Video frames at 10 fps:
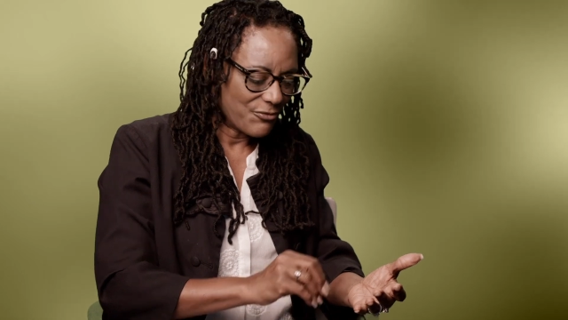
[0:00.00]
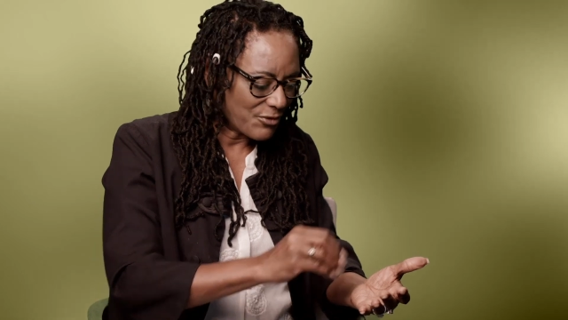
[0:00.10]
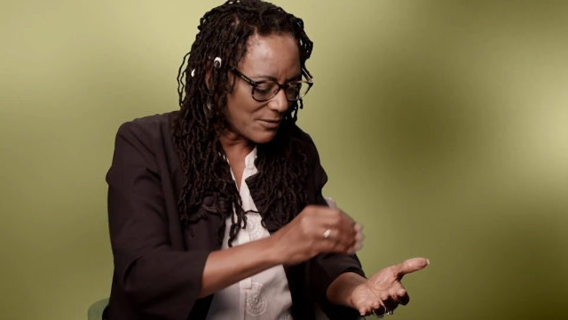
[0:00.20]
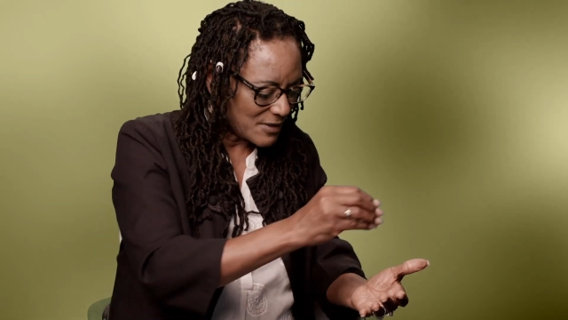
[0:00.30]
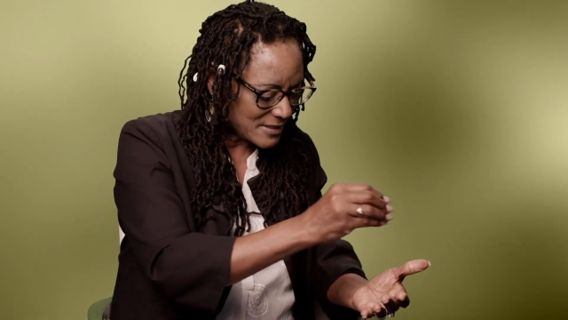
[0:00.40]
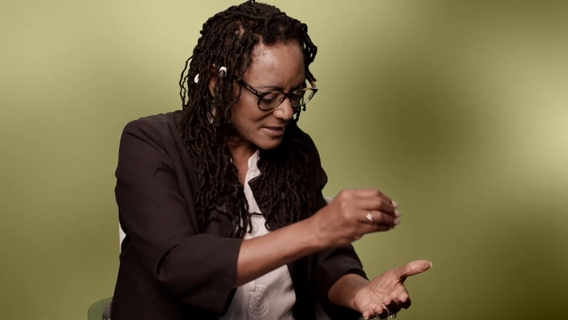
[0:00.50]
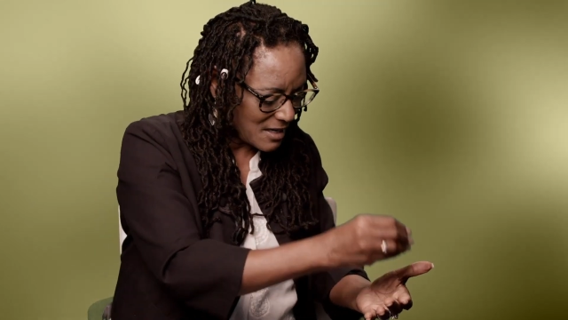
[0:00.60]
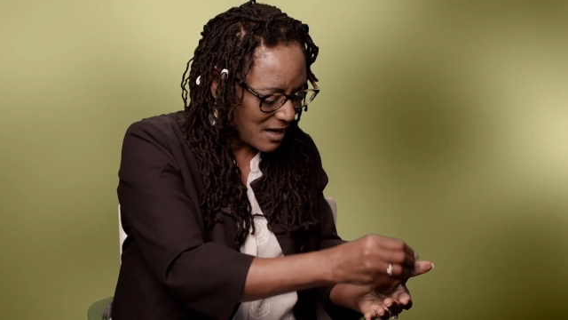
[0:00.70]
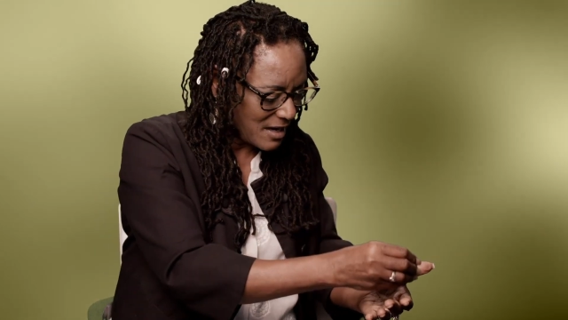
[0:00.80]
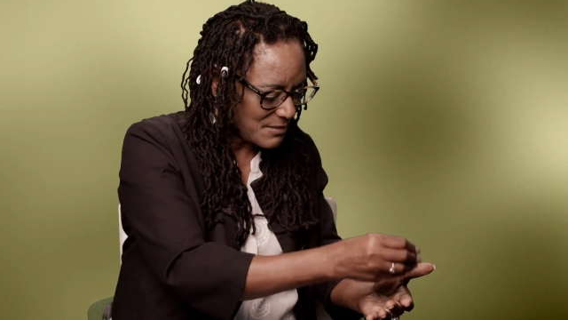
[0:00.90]
From the
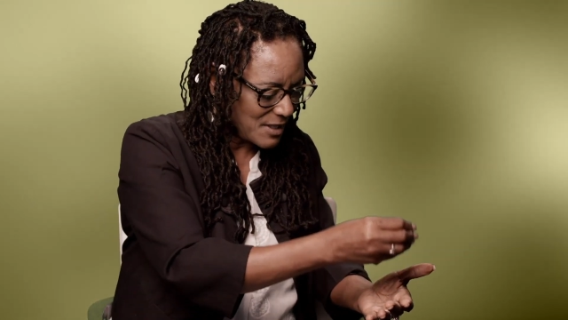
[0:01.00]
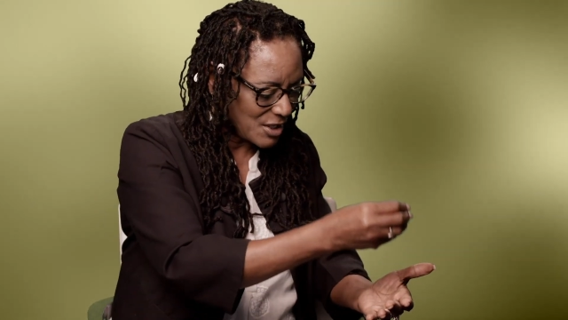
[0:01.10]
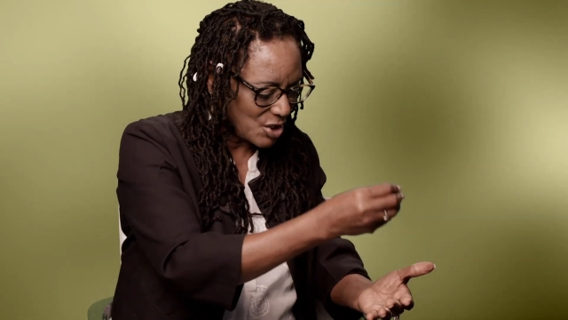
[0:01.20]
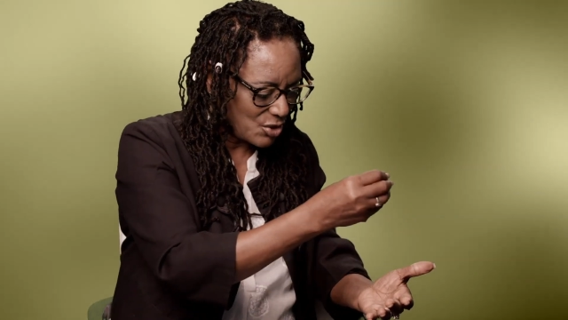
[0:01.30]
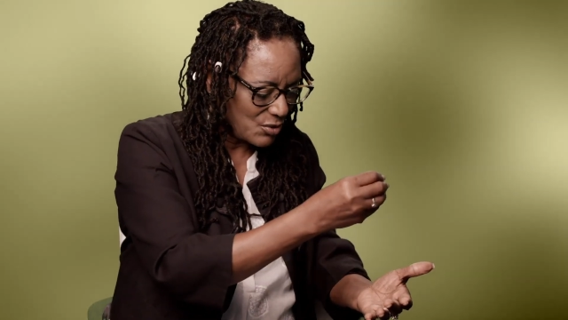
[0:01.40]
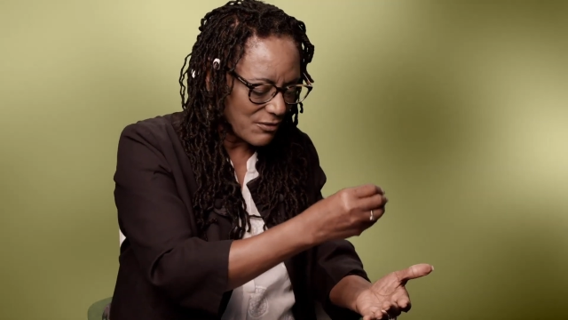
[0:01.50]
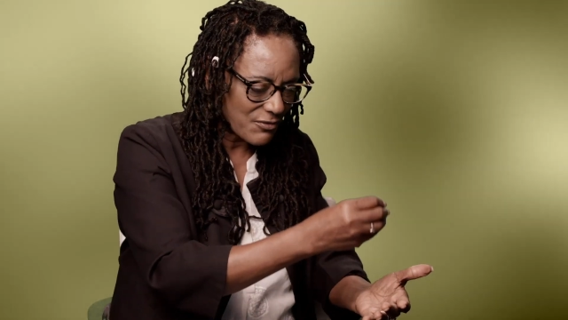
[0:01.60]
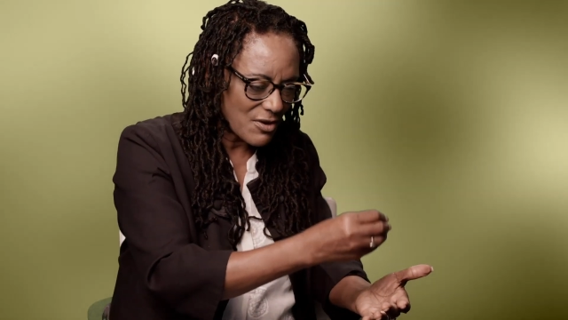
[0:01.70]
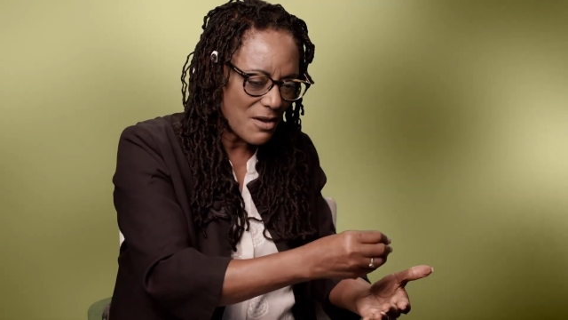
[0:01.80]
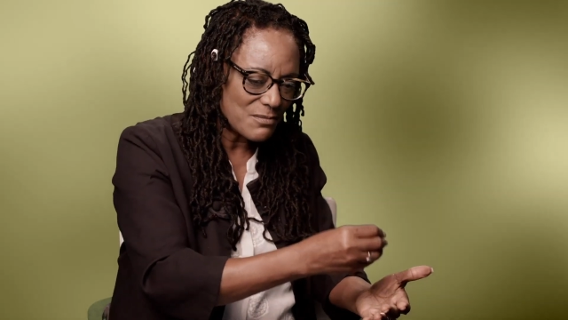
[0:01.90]
time that you
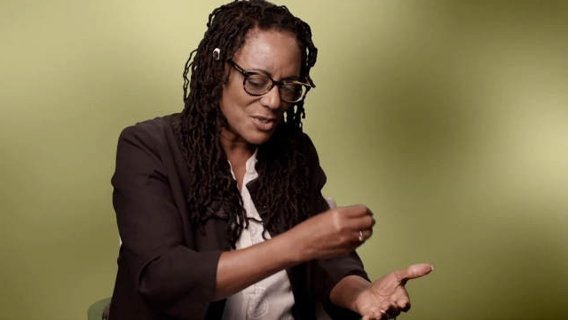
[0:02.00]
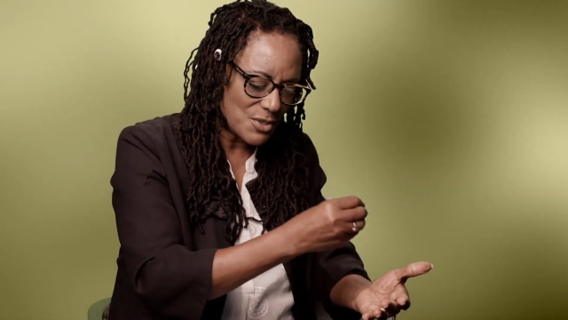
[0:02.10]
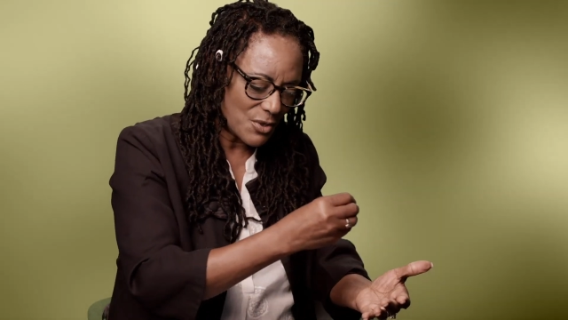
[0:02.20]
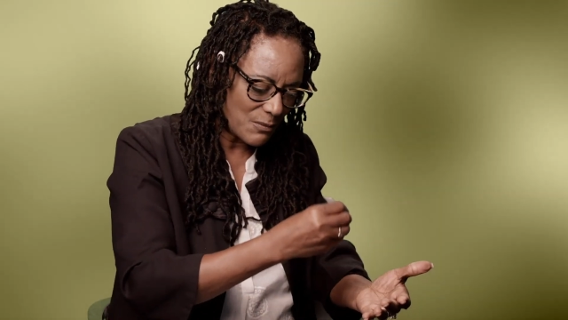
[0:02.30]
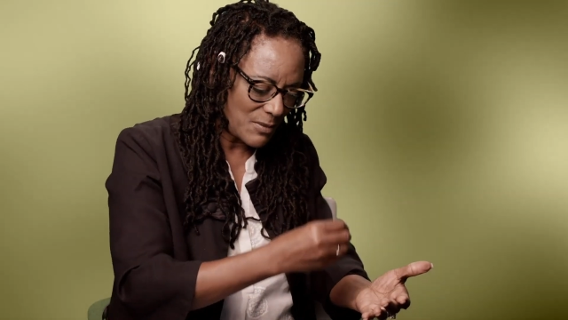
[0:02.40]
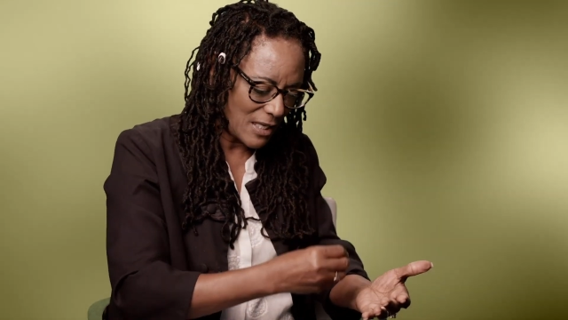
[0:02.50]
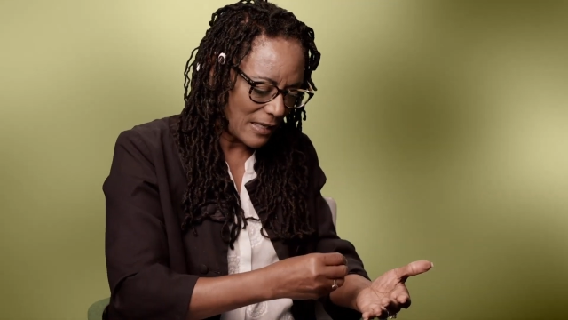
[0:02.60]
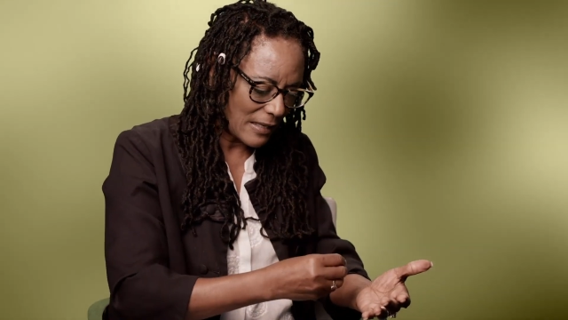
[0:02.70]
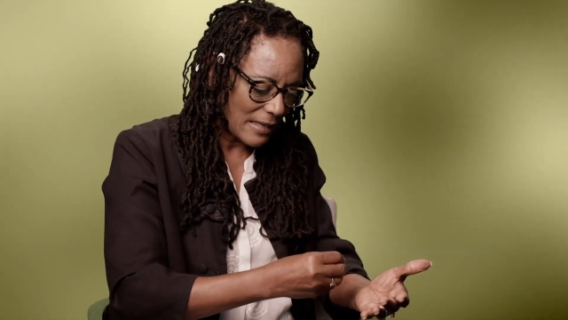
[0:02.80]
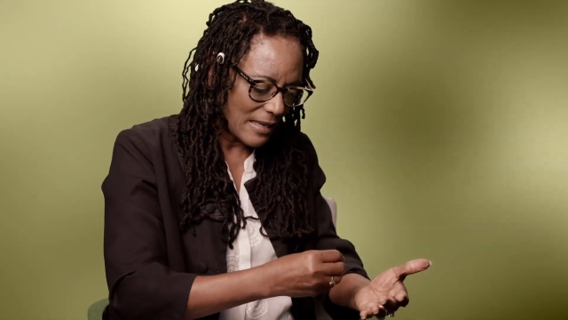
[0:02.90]
have come to know
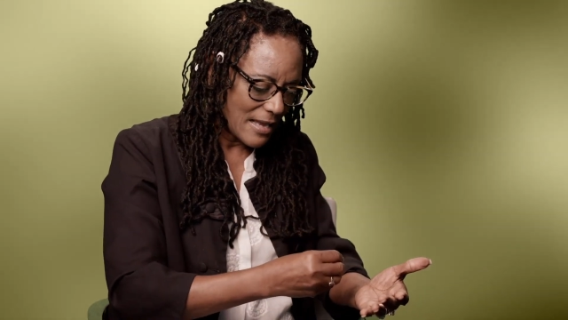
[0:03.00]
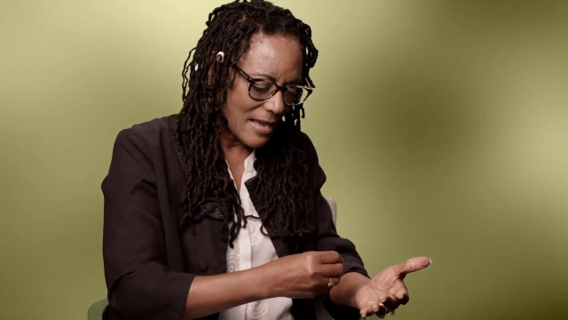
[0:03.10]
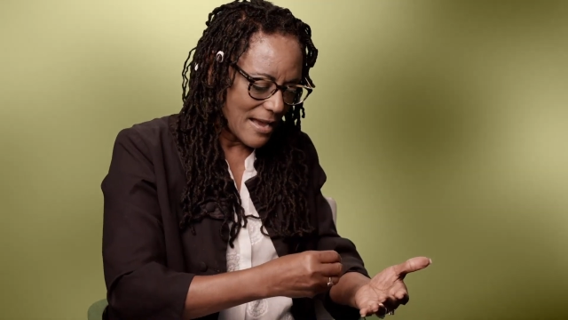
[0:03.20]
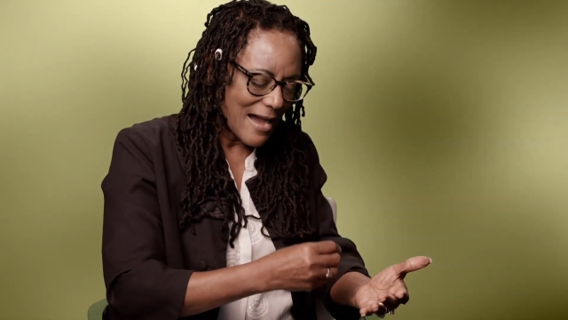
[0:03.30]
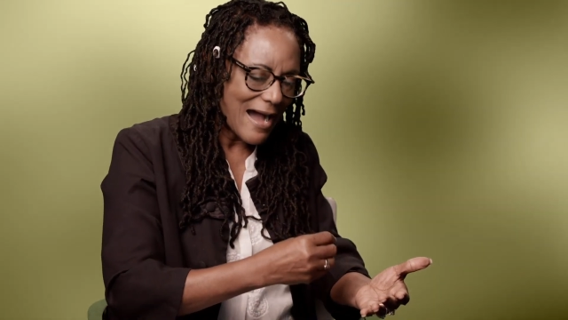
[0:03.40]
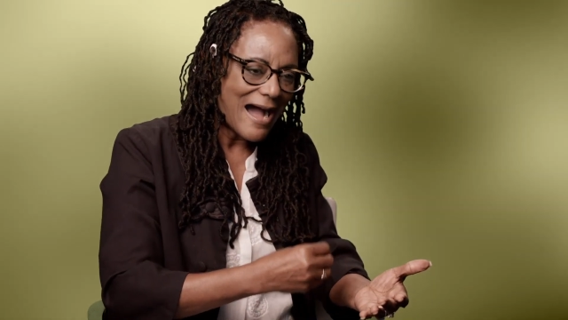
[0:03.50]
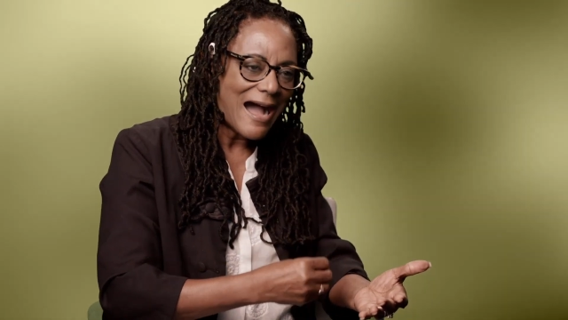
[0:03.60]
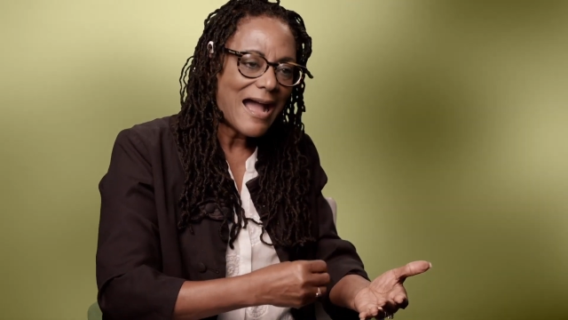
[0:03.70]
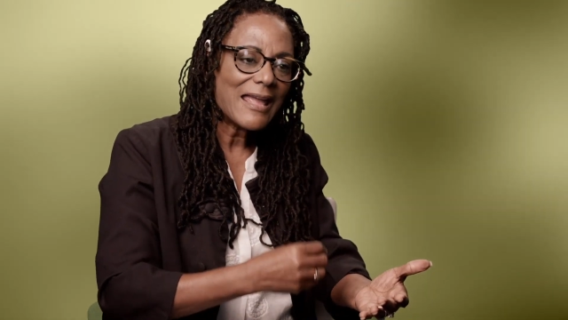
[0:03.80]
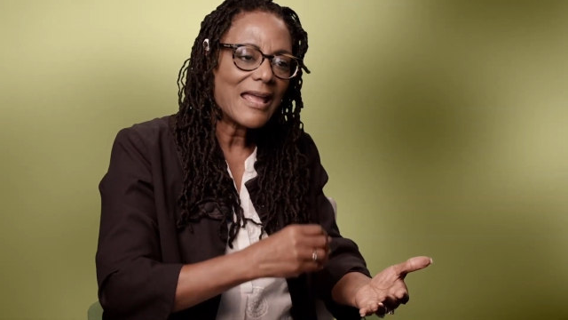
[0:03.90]
me, I